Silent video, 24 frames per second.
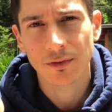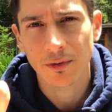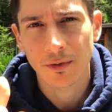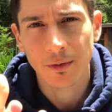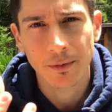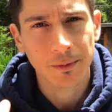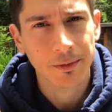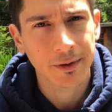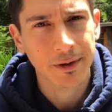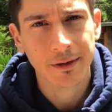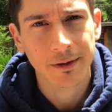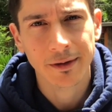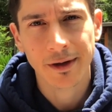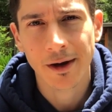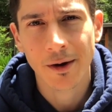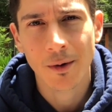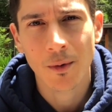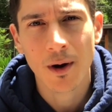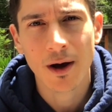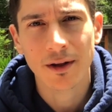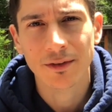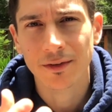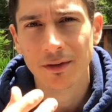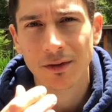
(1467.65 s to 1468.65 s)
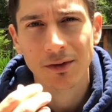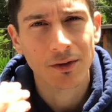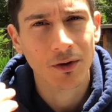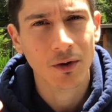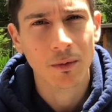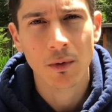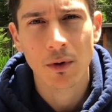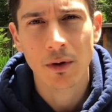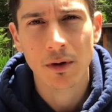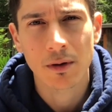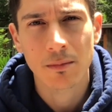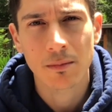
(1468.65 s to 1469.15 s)
an ayahuasca
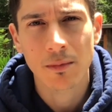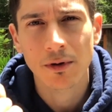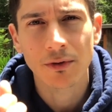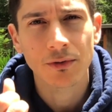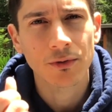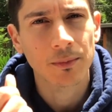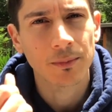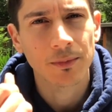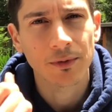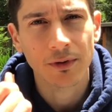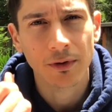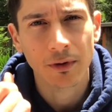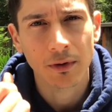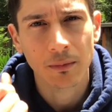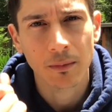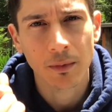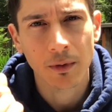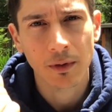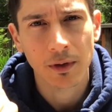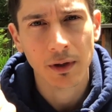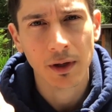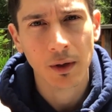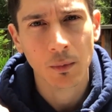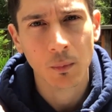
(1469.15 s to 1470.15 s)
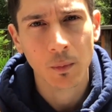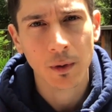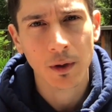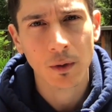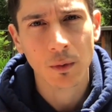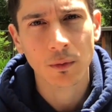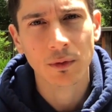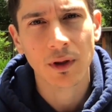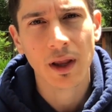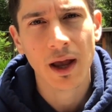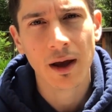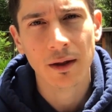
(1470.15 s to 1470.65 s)
ceremony, a mushroom ceremony, and we
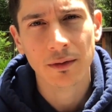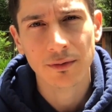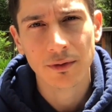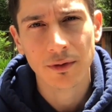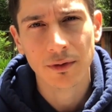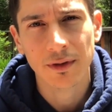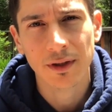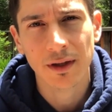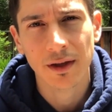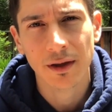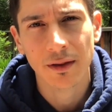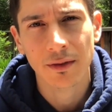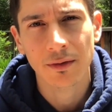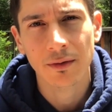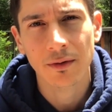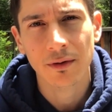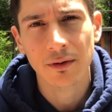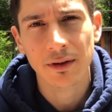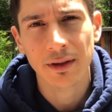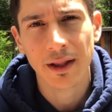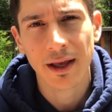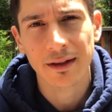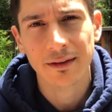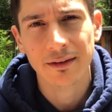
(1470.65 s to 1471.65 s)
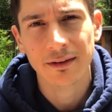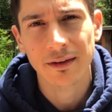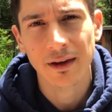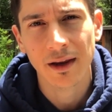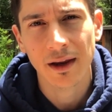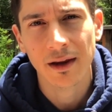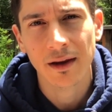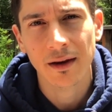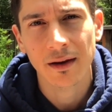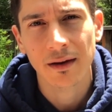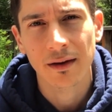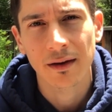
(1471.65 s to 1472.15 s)
hold counsel together in that
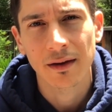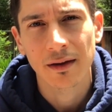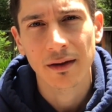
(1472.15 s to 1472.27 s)
state,